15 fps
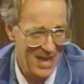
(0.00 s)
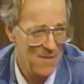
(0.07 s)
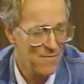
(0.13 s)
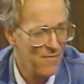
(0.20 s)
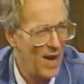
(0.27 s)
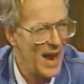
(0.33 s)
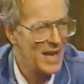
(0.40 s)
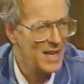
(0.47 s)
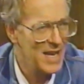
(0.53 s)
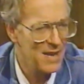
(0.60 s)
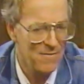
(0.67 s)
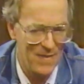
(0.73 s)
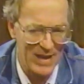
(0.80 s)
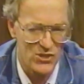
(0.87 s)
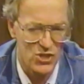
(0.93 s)
He
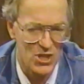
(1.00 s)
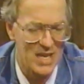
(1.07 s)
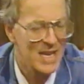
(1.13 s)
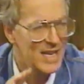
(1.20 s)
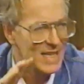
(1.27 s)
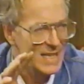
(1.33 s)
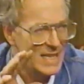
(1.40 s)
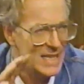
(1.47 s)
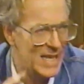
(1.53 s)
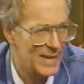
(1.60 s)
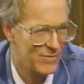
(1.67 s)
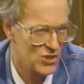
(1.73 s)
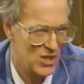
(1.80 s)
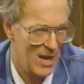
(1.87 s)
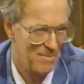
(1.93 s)
finally, eventually
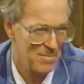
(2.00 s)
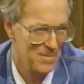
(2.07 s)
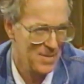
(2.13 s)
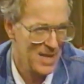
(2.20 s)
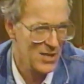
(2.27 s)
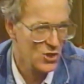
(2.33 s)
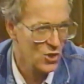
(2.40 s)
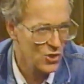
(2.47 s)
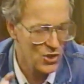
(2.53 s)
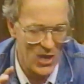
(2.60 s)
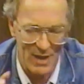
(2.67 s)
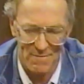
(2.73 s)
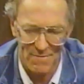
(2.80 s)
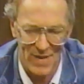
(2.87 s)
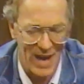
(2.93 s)
gives up. He
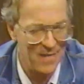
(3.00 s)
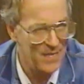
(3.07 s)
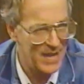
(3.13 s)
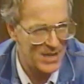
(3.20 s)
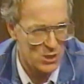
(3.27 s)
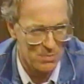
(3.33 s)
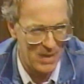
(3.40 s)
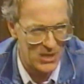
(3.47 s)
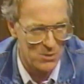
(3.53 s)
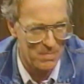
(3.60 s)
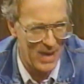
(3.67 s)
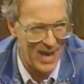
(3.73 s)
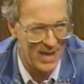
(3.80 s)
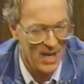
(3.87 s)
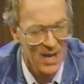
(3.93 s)
could not find the
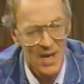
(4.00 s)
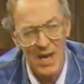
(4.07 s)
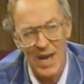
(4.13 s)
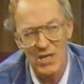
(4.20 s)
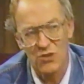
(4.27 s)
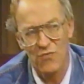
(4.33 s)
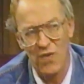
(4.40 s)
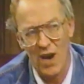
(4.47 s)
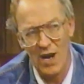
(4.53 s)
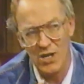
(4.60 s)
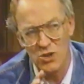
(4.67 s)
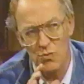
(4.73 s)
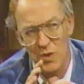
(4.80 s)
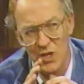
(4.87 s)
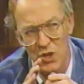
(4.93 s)
express bag. As
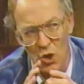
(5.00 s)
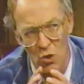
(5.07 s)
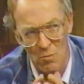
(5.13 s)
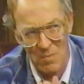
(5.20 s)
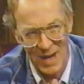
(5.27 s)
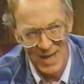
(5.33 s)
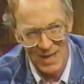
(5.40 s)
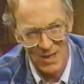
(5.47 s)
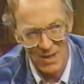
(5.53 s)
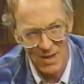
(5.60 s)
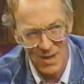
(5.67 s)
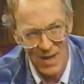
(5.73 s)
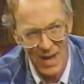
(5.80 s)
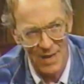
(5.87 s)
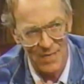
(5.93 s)
far as we know, Mike,
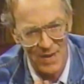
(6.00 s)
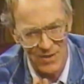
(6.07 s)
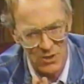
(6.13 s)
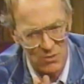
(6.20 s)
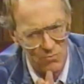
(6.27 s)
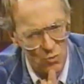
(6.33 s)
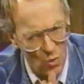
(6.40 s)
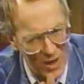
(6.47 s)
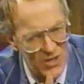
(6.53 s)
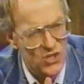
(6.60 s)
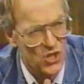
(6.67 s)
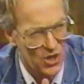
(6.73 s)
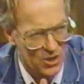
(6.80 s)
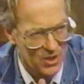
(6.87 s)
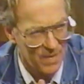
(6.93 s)
and it's
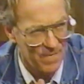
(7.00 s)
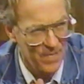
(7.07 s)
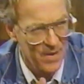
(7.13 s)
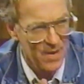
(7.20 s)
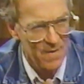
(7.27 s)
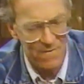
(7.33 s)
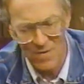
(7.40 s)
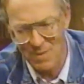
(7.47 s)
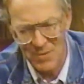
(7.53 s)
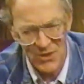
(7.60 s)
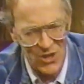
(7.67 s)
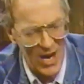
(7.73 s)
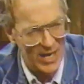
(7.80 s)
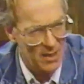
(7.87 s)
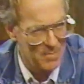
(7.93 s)
quite certain from
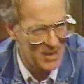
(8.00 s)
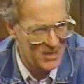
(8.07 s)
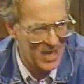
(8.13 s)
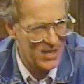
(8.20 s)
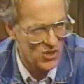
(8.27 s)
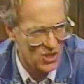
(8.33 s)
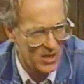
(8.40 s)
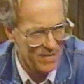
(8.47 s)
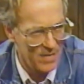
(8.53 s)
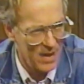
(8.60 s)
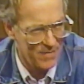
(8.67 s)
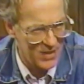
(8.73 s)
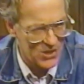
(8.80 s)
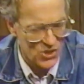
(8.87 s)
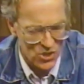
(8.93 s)
the documentation
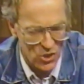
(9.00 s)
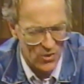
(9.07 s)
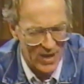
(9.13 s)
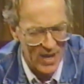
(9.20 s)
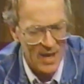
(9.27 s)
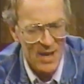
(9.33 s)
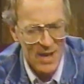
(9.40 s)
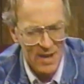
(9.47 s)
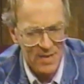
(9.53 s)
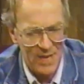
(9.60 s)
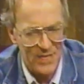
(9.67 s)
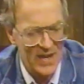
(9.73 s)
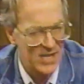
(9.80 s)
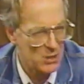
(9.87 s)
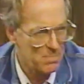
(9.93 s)
of this story,
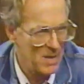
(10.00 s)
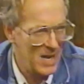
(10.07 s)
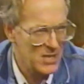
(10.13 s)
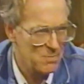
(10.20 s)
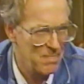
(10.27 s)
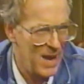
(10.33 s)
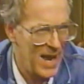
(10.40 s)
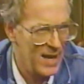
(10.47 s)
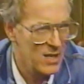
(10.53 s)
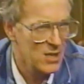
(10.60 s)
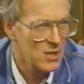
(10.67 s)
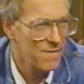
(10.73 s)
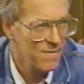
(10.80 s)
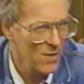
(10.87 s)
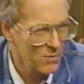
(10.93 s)
that the express bag,
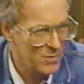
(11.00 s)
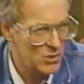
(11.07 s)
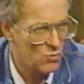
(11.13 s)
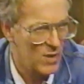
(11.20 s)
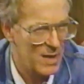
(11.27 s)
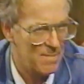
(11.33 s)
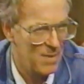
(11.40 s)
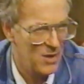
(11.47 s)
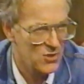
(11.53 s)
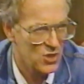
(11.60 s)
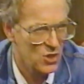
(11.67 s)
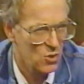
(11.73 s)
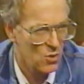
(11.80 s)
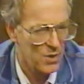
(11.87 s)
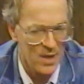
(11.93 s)
filled with 20
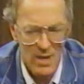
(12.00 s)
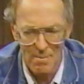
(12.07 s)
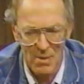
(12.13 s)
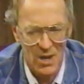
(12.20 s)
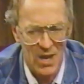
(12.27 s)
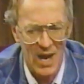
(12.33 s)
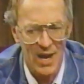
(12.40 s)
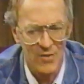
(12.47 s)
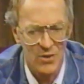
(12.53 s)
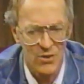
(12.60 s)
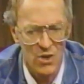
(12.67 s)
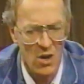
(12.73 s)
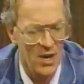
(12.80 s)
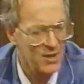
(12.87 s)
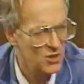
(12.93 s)
pounds of gold, about
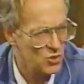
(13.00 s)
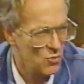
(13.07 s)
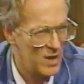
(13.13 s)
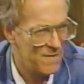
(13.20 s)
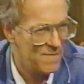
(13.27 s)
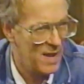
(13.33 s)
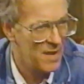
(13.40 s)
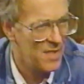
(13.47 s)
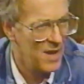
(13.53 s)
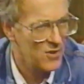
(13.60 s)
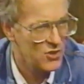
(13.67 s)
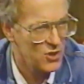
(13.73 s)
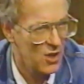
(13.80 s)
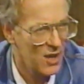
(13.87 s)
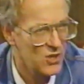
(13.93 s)
$100,000 or
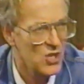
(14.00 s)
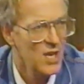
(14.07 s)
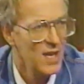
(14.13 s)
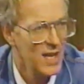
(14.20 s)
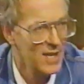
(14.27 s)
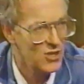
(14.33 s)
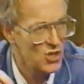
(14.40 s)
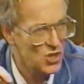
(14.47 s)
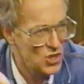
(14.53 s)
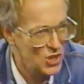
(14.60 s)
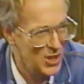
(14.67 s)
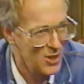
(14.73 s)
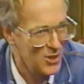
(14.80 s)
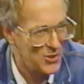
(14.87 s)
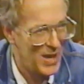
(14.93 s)
$125,000, is
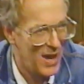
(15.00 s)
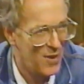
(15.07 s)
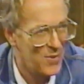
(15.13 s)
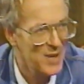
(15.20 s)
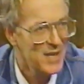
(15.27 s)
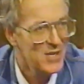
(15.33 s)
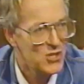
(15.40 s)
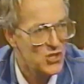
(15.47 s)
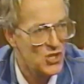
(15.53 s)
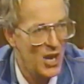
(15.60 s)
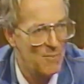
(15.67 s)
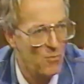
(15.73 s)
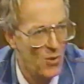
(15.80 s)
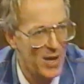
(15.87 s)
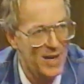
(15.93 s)
still down
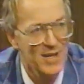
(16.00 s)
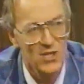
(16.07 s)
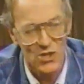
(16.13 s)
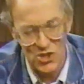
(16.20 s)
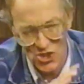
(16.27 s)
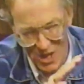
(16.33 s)
somewhere,